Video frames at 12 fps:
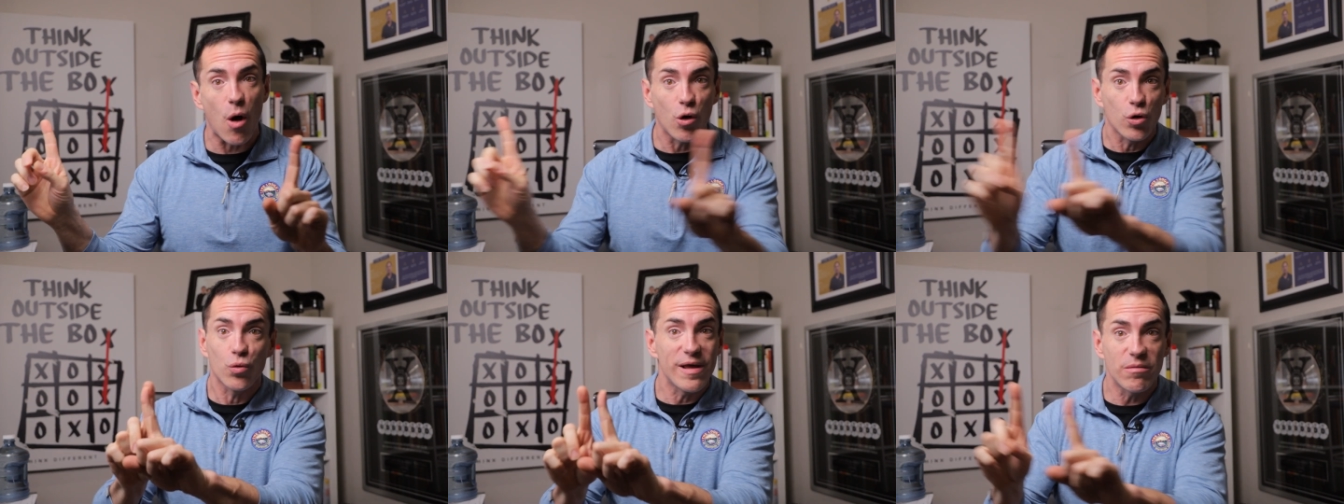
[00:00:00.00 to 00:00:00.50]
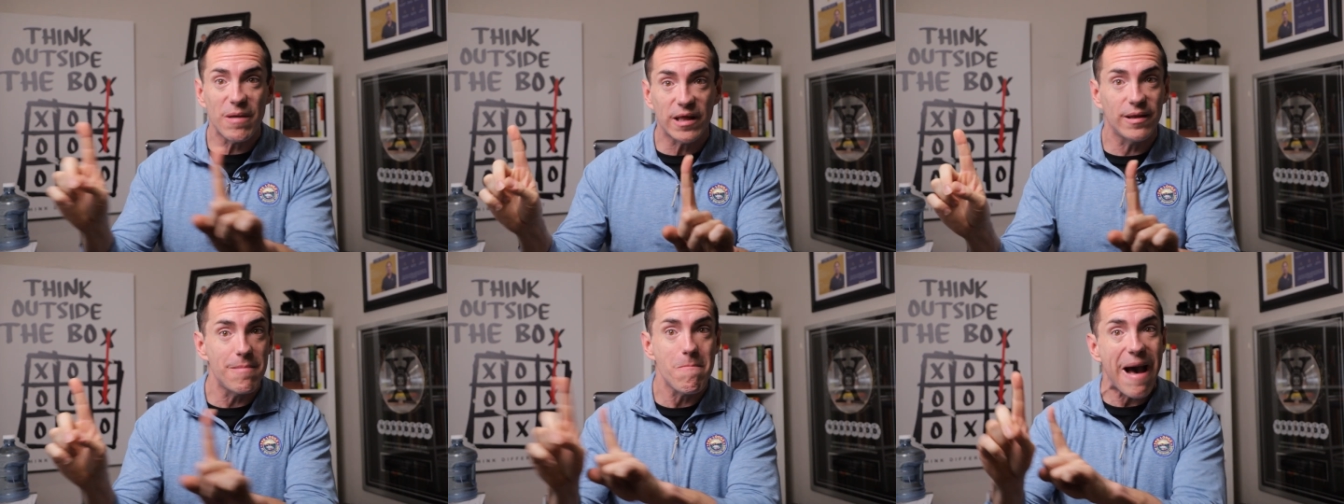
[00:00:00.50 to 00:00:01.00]

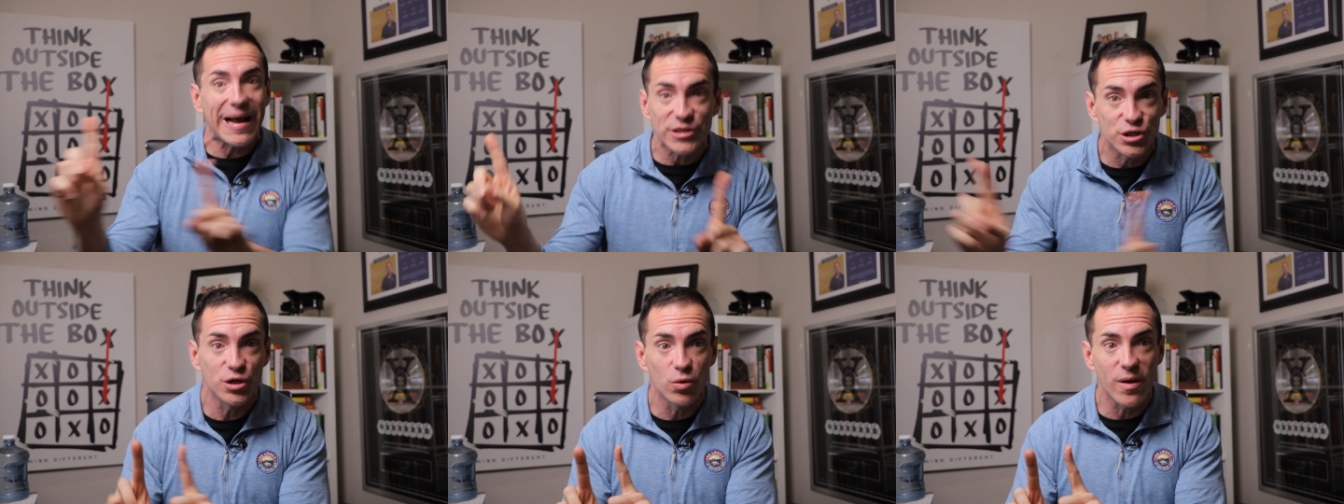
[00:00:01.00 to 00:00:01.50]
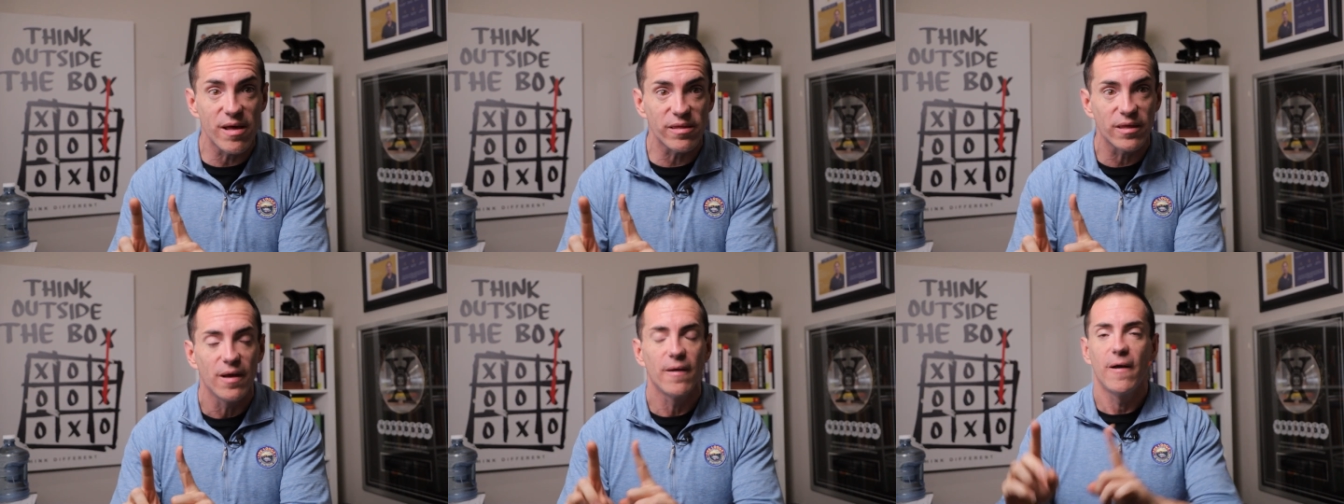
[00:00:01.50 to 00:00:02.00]
algorithmically match you
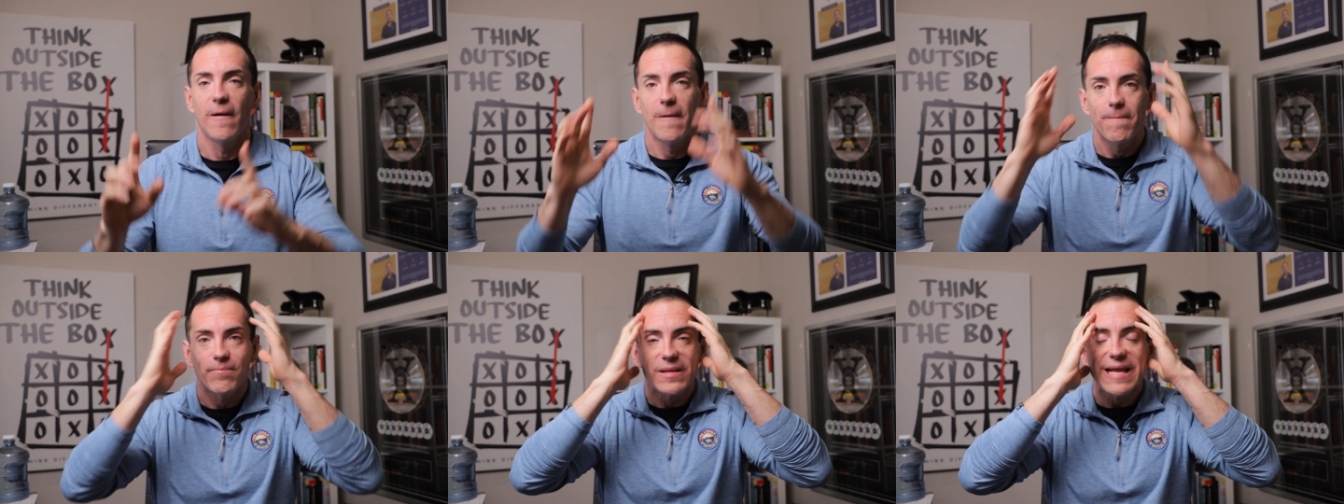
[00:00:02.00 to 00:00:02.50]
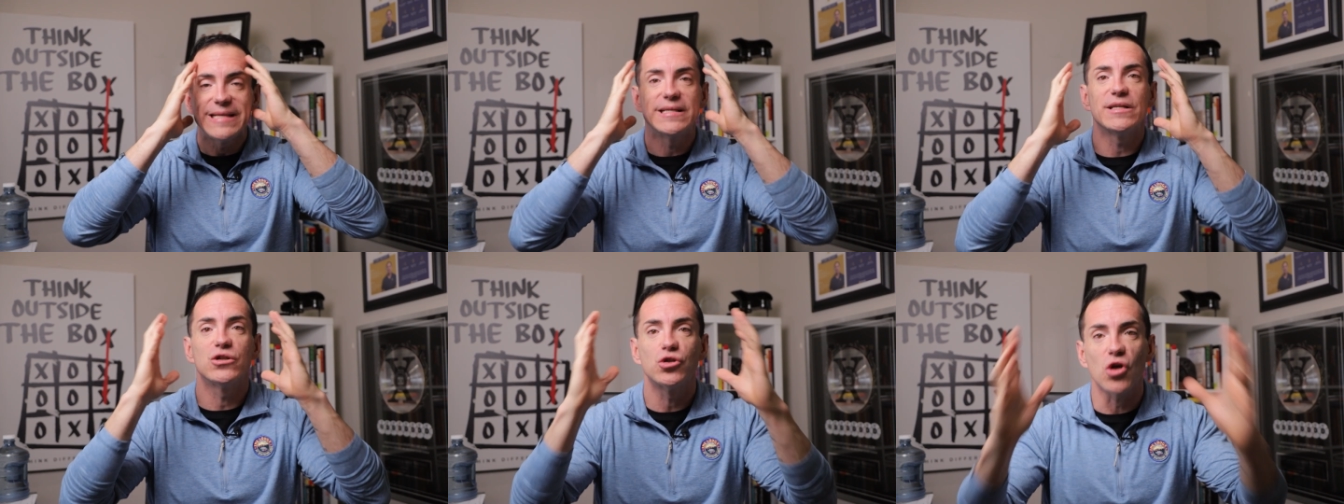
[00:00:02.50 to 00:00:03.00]
with
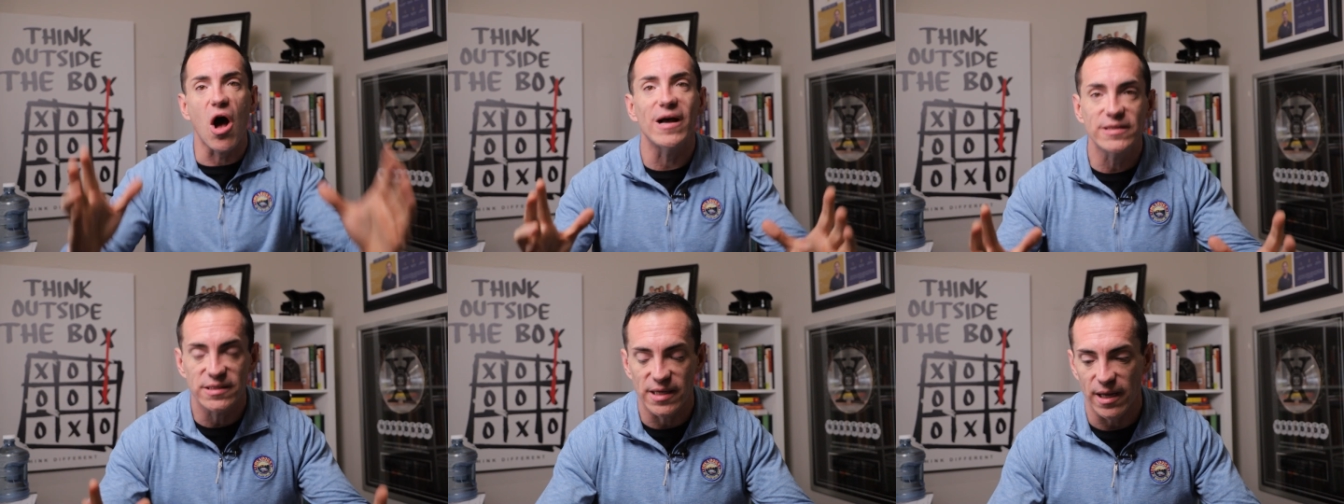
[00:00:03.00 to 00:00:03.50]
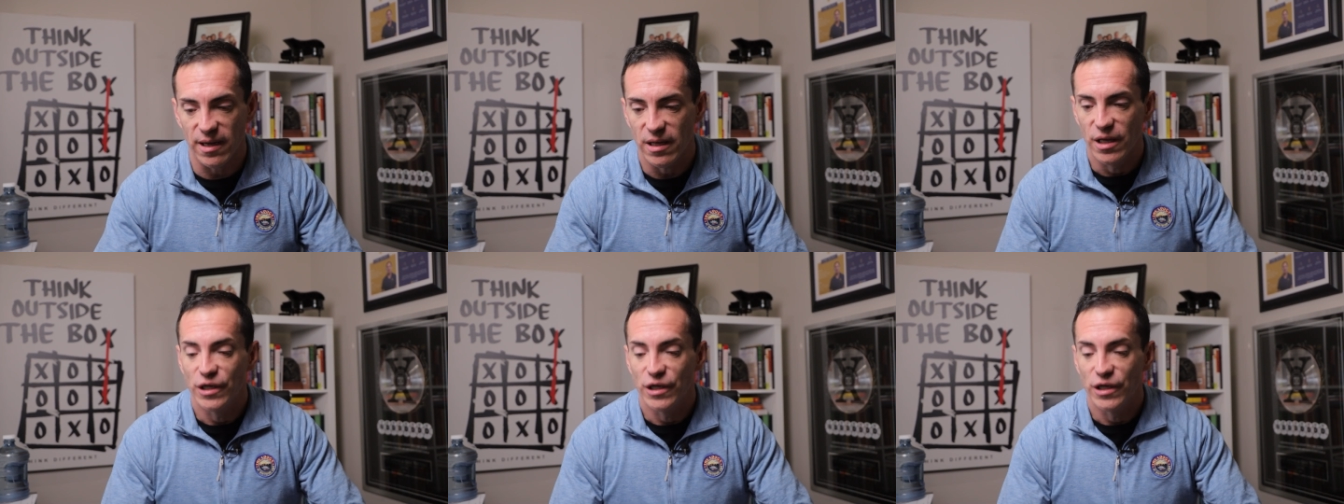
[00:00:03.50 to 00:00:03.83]
is exhausting.